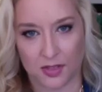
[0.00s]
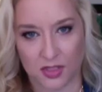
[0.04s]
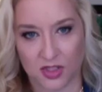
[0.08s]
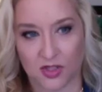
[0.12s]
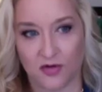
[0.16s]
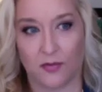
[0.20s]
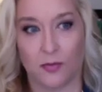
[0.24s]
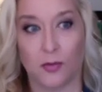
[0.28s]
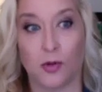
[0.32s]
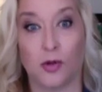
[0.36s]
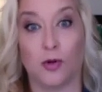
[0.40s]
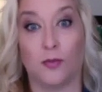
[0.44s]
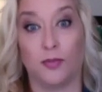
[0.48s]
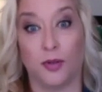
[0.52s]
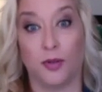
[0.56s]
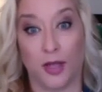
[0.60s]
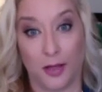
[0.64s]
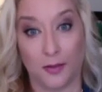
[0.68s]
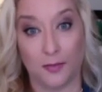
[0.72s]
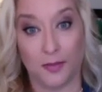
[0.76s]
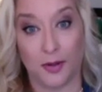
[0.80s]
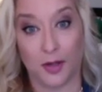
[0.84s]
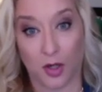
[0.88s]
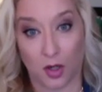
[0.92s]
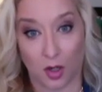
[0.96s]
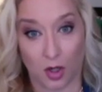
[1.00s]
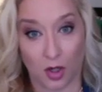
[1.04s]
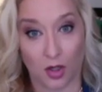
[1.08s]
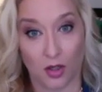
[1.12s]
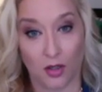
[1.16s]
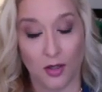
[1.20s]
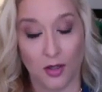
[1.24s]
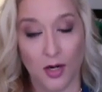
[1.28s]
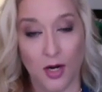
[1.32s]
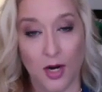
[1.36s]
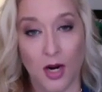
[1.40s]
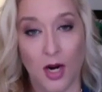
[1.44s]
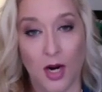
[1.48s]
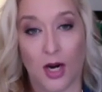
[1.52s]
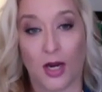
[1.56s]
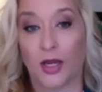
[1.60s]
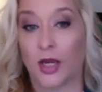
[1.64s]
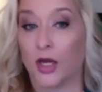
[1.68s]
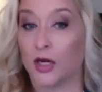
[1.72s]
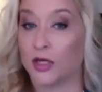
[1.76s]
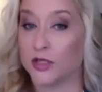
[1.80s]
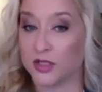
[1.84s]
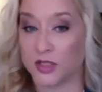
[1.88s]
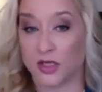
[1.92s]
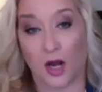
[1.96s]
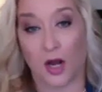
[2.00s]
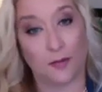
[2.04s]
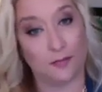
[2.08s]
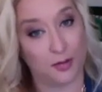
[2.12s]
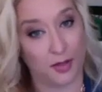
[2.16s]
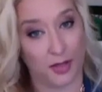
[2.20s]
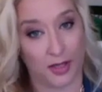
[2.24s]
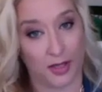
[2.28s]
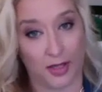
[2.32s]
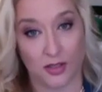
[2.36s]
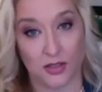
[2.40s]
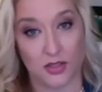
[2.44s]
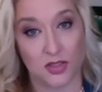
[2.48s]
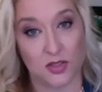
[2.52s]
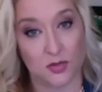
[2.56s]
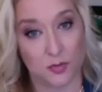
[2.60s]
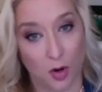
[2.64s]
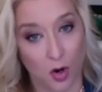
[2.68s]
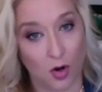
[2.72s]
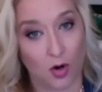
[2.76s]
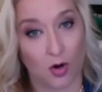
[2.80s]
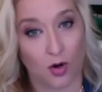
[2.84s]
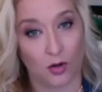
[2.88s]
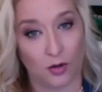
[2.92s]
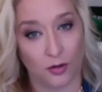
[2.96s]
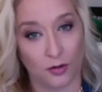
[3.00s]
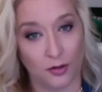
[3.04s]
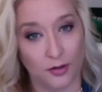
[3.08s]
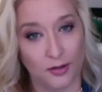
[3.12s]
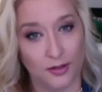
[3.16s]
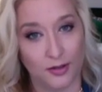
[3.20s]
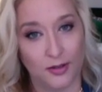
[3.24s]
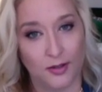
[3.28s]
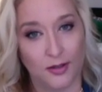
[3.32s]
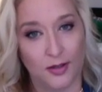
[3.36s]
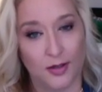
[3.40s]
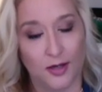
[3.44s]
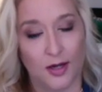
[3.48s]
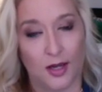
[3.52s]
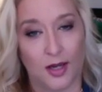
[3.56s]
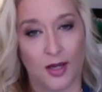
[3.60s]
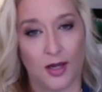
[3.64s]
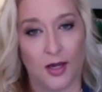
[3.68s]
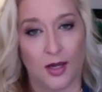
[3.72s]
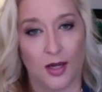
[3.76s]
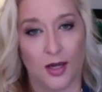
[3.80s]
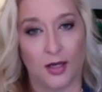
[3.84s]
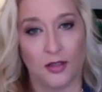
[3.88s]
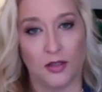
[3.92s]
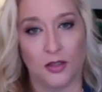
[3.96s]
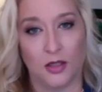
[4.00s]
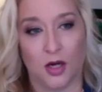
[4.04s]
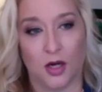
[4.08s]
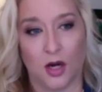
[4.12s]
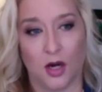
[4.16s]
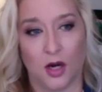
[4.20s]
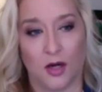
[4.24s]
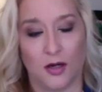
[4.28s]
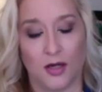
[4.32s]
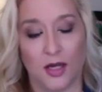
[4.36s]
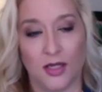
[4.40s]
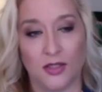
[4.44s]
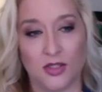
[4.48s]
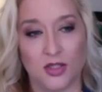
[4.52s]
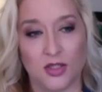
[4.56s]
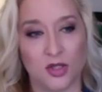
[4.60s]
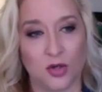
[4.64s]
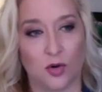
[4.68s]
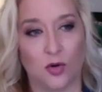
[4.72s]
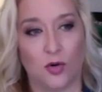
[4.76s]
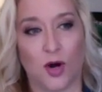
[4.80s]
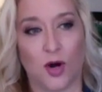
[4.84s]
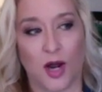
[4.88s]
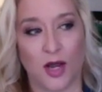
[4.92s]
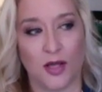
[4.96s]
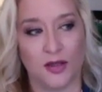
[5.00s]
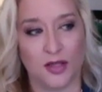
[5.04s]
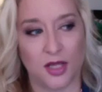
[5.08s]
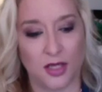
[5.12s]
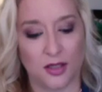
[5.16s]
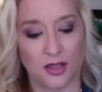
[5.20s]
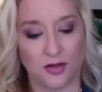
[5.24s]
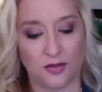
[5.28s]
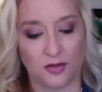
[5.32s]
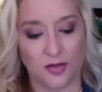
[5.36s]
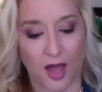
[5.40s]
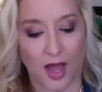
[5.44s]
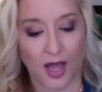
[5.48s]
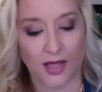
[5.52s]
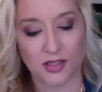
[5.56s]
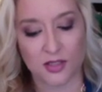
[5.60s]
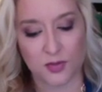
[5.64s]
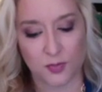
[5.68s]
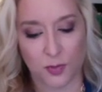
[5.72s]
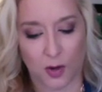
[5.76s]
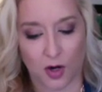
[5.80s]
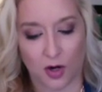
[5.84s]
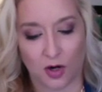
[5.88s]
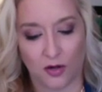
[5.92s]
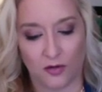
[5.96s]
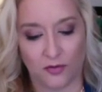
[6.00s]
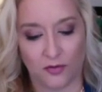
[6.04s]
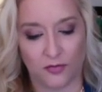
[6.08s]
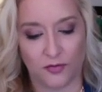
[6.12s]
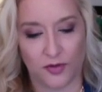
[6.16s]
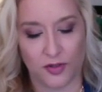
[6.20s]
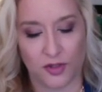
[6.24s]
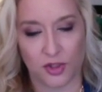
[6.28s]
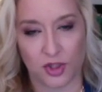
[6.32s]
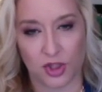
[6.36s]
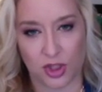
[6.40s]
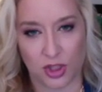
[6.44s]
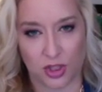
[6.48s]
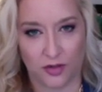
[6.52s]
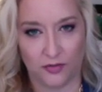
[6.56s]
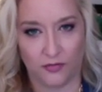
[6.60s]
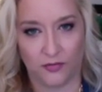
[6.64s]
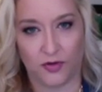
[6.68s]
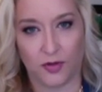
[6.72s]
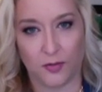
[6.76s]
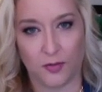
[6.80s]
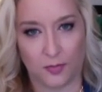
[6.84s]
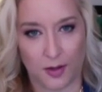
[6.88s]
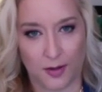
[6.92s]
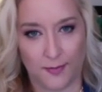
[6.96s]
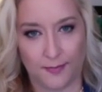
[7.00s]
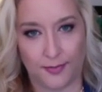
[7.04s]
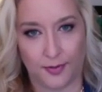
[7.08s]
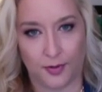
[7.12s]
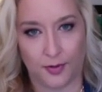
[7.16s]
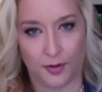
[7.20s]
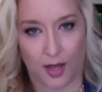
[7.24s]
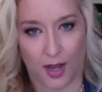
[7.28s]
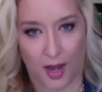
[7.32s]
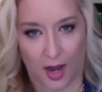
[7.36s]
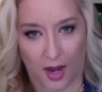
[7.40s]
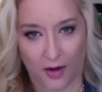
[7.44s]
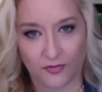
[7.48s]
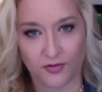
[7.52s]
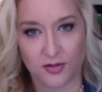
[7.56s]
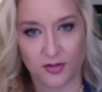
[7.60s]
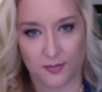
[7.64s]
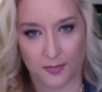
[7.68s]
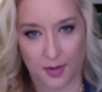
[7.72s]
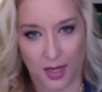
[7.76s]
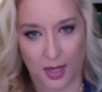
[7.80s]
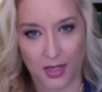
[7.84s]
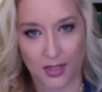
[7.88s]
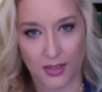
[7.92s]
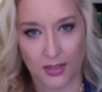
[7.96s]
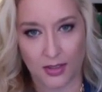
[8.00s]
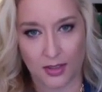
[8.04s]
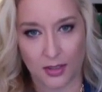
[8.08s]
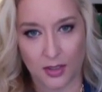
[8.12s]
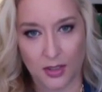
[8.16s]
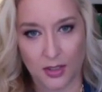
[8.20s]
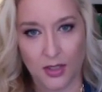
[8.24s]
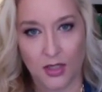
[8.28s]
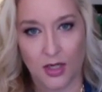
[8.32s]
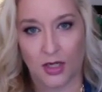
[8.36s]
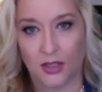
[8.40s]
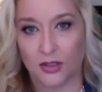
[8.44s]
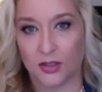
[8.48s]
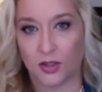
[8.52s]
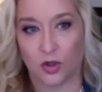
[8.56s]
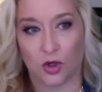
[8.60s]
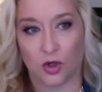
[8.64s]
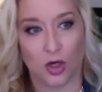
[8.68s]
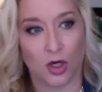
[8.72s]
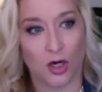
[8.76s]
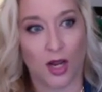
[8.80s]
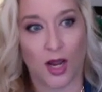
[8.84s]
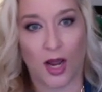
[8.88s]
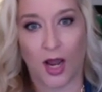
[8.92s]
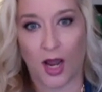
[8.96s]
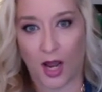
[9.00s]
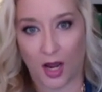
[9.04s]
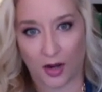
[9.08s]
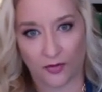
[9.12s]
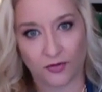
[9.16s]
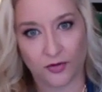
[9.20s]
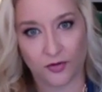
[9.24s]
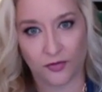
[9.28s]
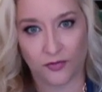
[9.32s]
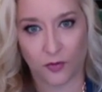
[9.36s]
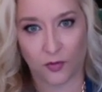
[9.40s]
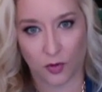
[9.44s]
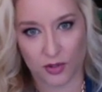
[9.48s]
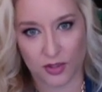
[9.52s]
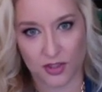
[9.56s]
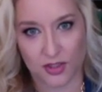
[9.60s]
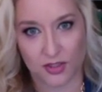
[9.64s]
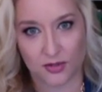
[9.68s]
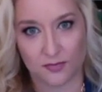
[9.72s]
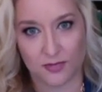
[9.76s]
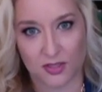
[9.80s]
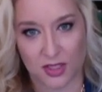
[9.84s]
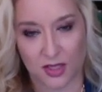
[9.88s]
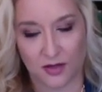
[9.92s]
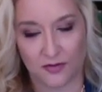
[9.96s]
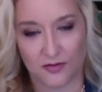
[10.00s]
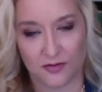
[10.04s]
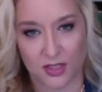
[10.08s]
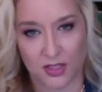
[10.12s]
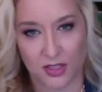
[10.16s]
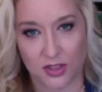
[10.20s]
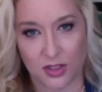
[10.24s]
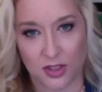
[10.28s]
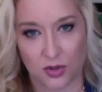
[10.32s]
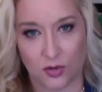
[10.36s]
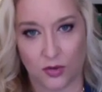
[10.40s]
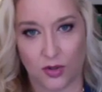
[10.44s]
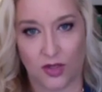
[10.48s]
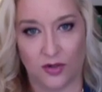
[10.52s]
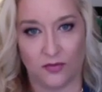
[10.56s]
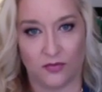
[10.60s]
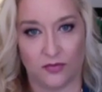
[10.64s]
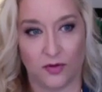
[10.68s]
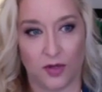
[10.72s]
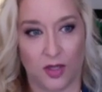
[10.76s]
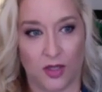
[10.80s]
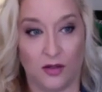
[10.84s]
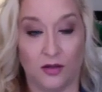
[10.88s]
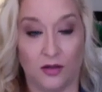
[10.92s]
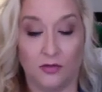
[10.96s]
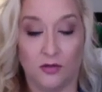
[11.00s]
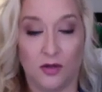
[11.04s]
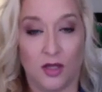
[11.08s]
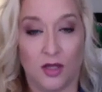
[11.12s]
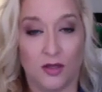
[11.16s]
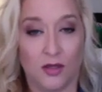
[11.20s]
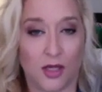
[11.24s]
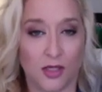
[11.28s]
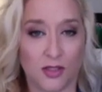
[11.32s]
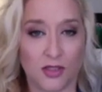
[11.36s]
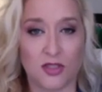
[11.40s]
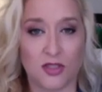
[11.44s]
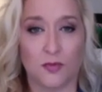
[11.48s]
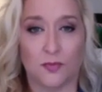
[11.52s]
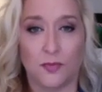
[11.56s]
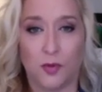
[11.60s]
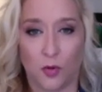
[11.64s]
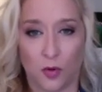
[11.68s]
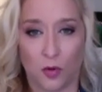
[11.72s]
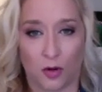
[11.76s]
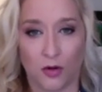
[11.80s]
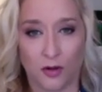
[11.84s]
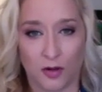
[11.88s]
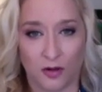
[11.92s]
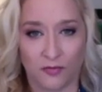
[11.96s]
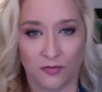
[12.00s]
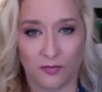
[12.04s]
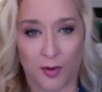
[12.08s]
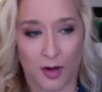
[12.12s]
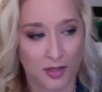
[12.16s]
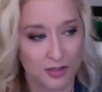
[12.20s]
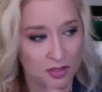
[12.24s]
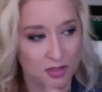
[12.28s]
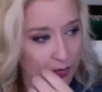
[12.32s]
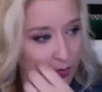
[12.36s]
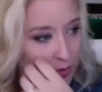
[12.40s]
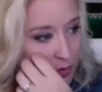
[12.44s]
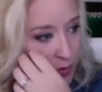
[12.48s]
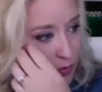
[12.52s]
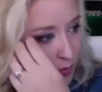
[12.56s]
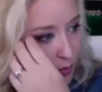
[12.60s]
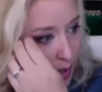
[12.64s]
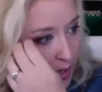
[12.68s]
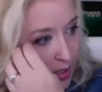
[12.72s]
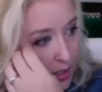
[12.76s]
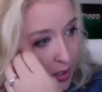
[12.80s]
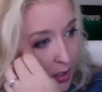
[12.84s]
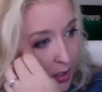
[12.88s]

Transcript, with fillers: i'm gonna play bigger I mm. got to stop playing small. Mm. And uh, and so I think that's part of the shift that people have to make, and they're going to have to force themselves into it, if, and and get support if possible, right?